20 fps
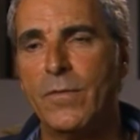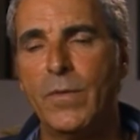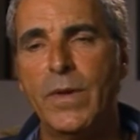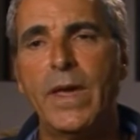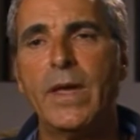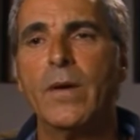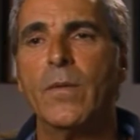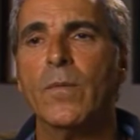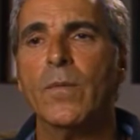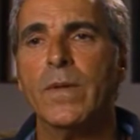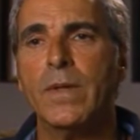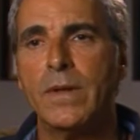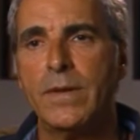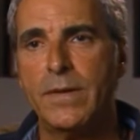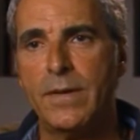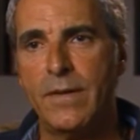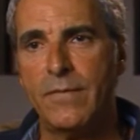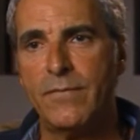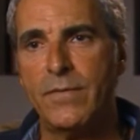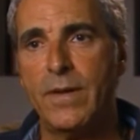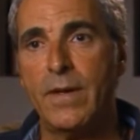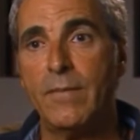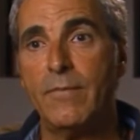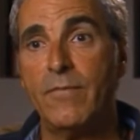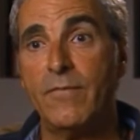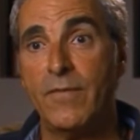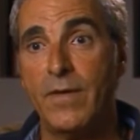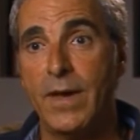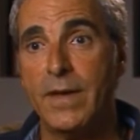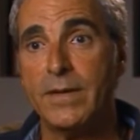We had a real tough time
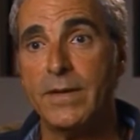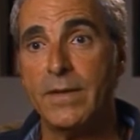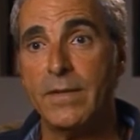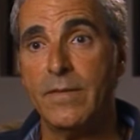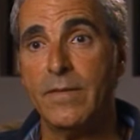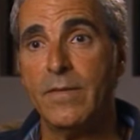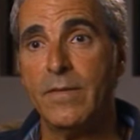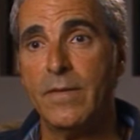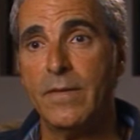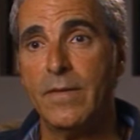finding